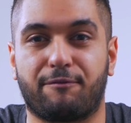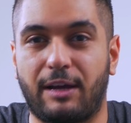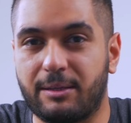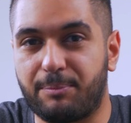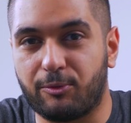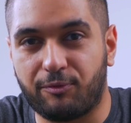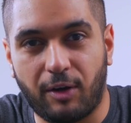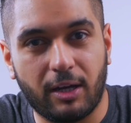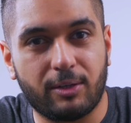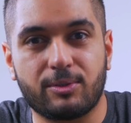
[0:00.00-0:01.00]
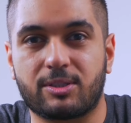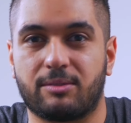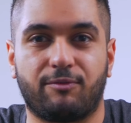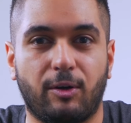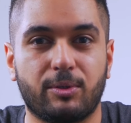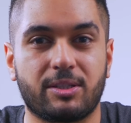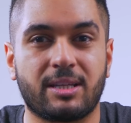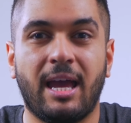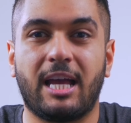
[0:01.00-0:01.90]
valuable files and folders,